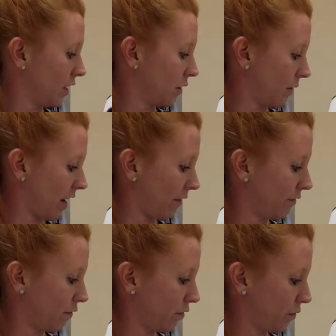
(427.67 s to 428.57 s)
So we have
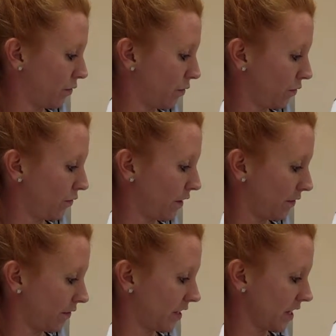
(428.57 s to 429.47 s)

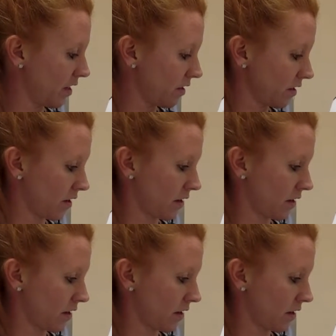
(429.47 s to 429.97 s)
2:15,